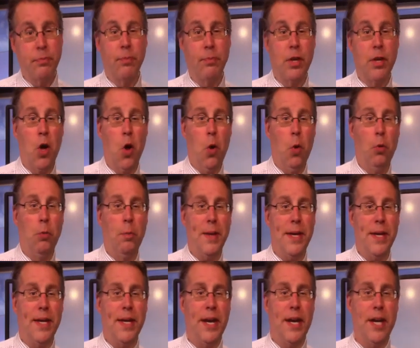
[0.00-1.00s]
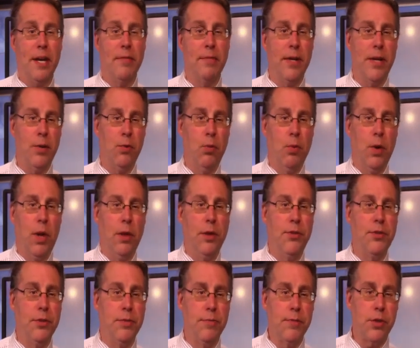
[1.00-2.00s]
Cold being kind of a
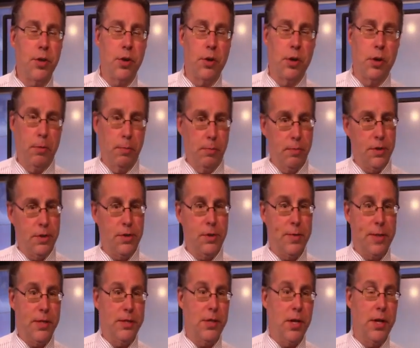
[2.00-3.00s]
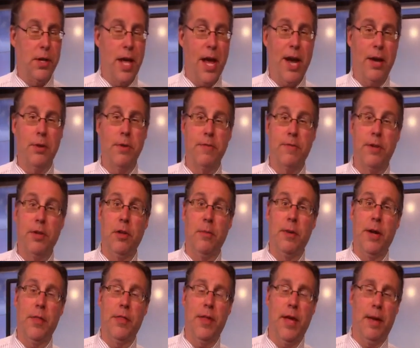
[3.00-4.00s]
relative term. It depends on how you feel
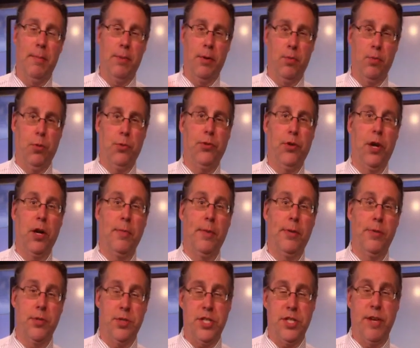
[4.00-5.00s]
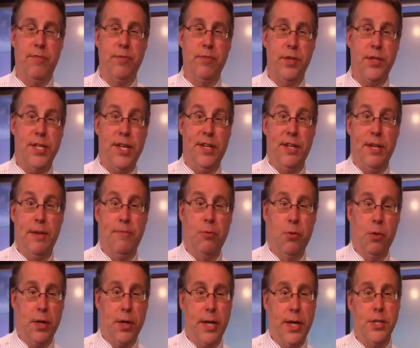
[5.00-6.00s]
about that, but we'll talk about the 7 to 10 day
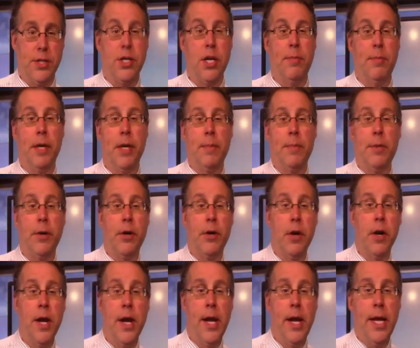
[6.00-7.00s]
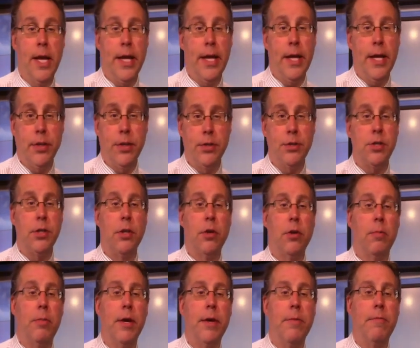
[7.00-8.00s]
forecast coming up here in just a
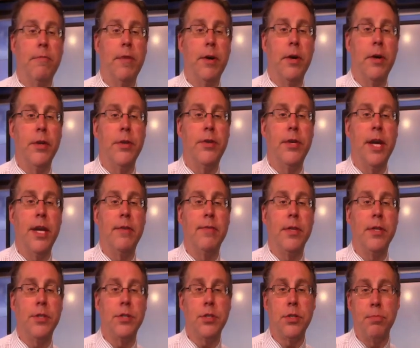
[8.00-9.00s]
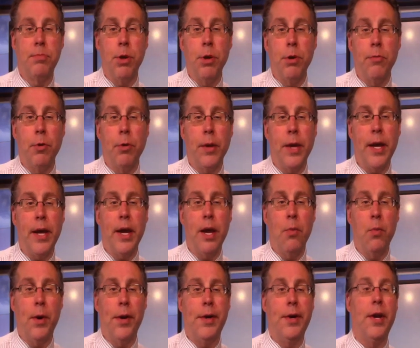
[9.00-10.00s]
little bit. Vera Davis, beautiful day. I
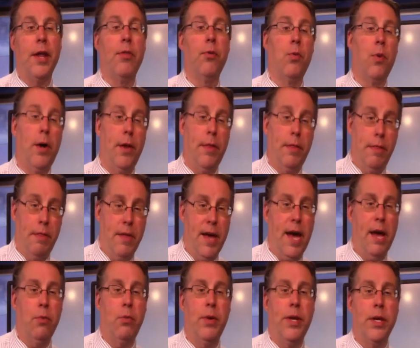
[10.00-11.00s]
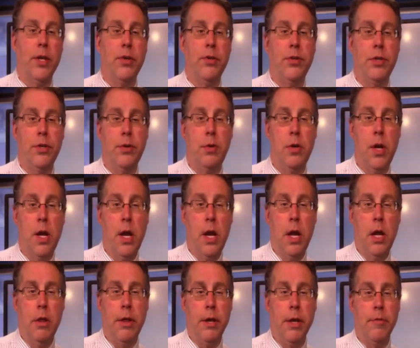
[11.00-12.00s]
want another one. That we can do.
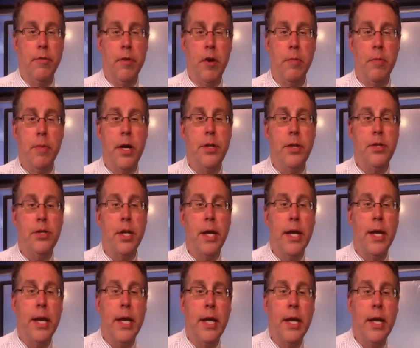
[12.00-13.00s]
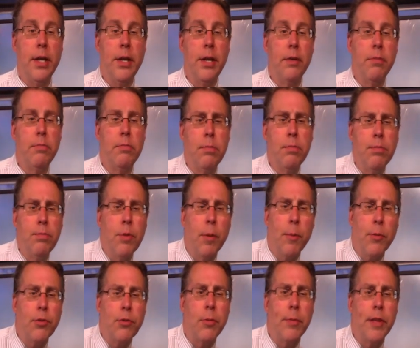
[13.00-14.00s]
Thank you very much. And
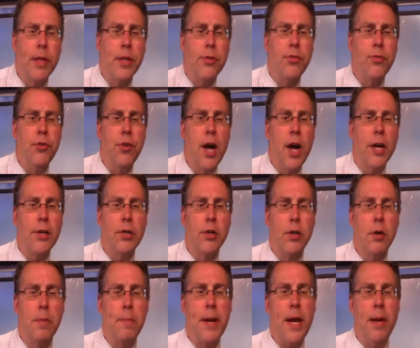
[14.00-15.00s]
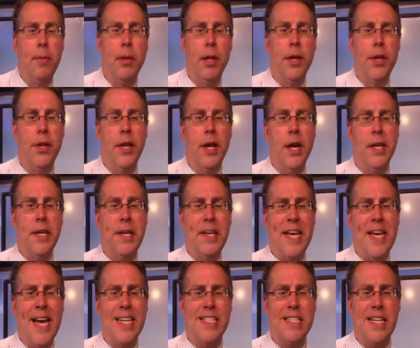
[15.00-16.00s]
I'm assuming that's Dr. Pamela Nunn
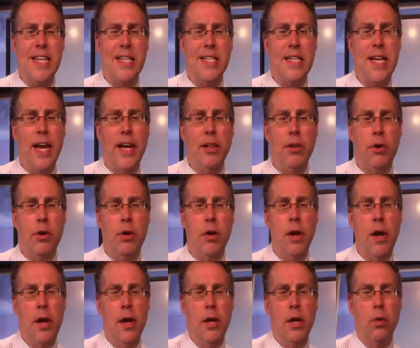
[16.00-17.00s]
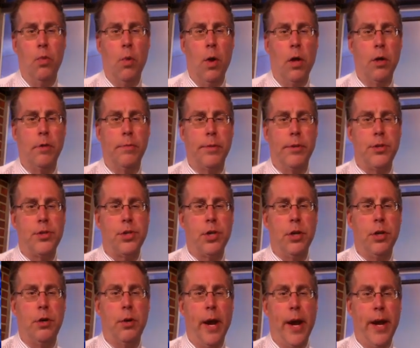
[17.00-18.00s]
Yancey Taylor. Welcome to the
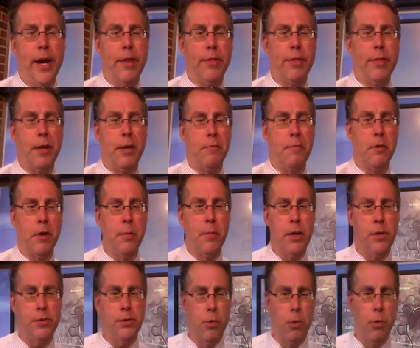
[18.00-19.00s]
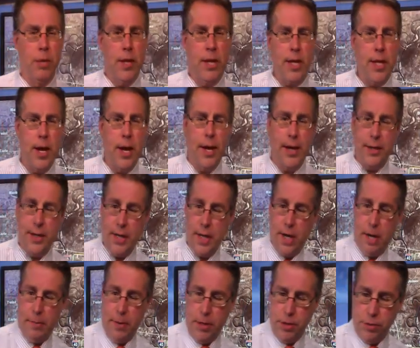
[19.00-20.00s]
show, and thank you very much for the kind
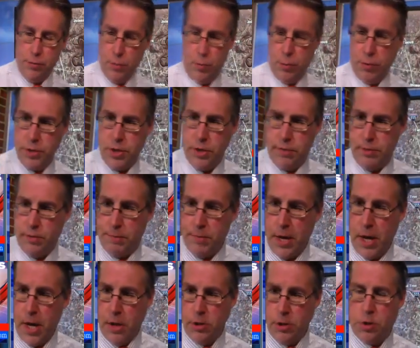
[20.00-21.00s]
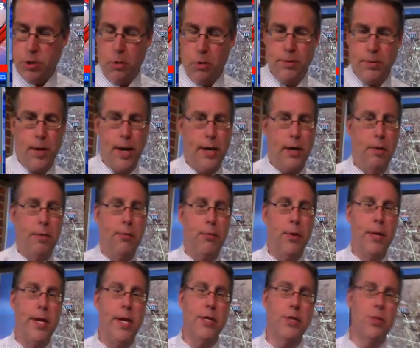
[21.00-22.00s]
comments for this evening. StormTracker
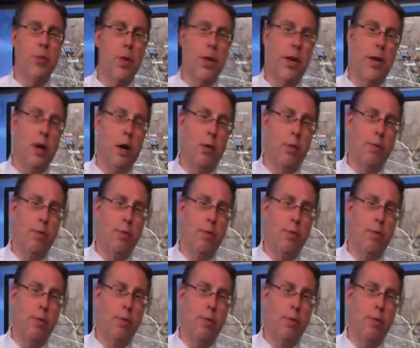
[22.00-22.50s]
3S radar.